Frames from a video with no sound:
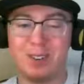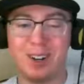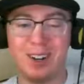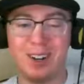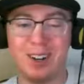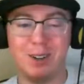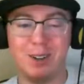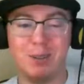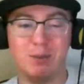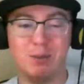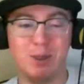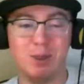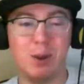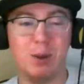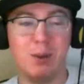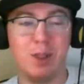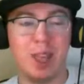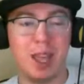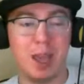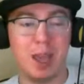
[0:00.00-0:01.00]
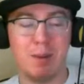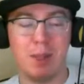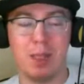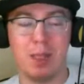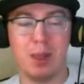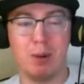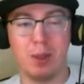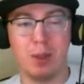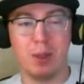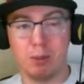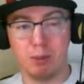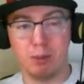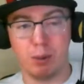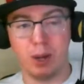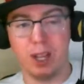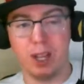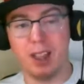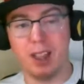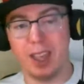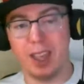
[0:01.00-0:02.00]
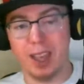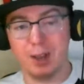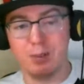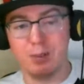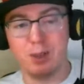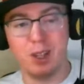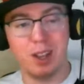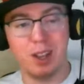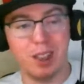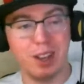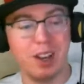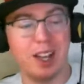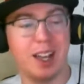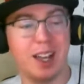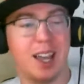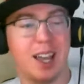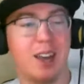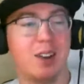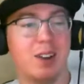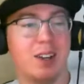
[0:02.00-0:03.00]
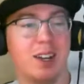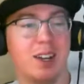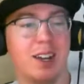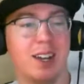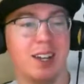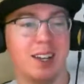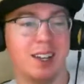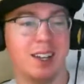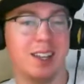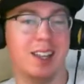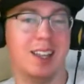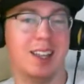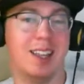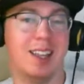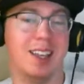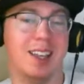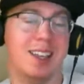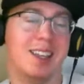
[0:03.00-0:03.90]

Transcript: for Vote Lamb, and they were bringing lambs into the dugout and the